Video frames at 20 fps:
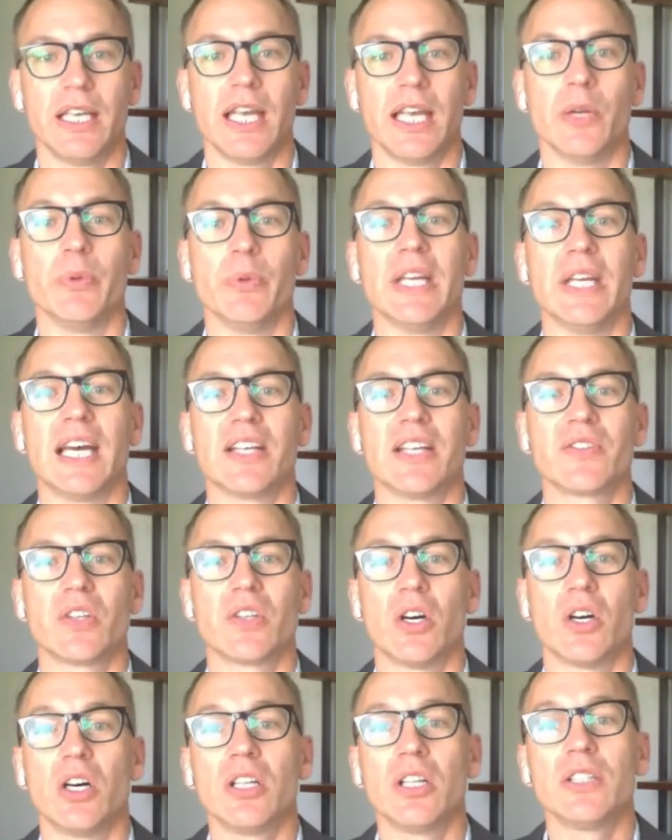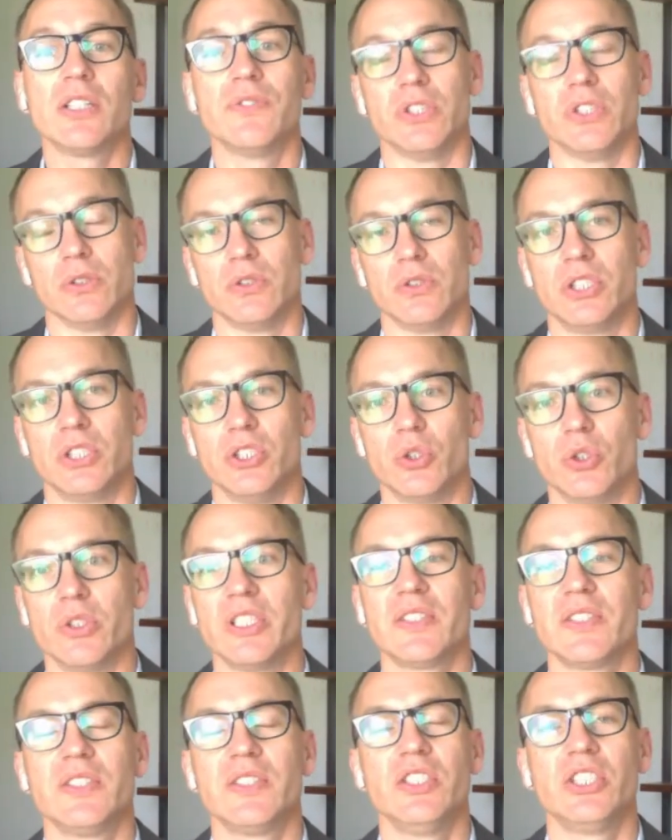And we ask all of you to
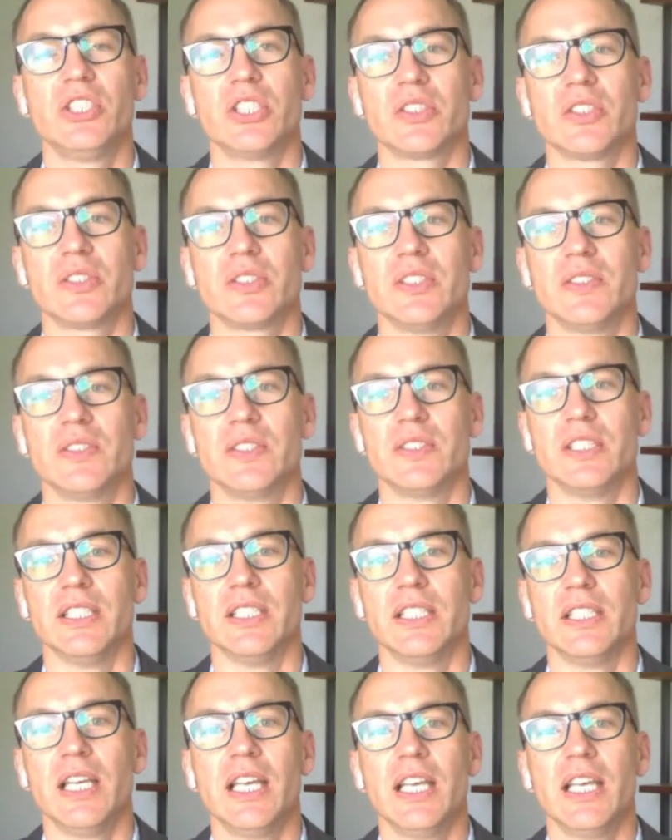join CGLCC